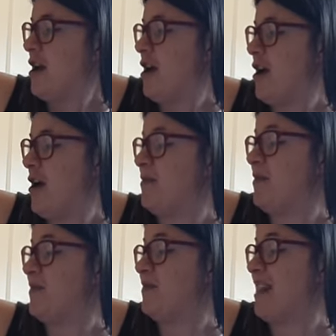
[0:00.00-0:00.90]
Um,
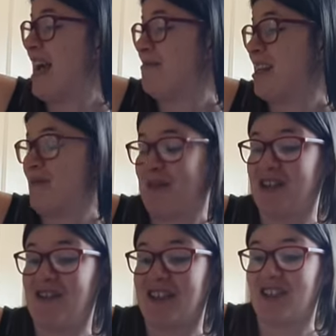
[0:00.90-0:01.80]
90% of bees
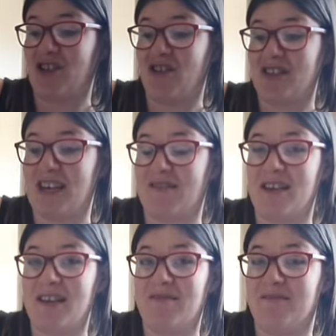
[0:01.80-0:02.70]
are actually
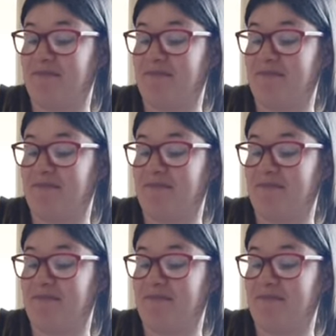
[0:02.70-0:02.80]
solitary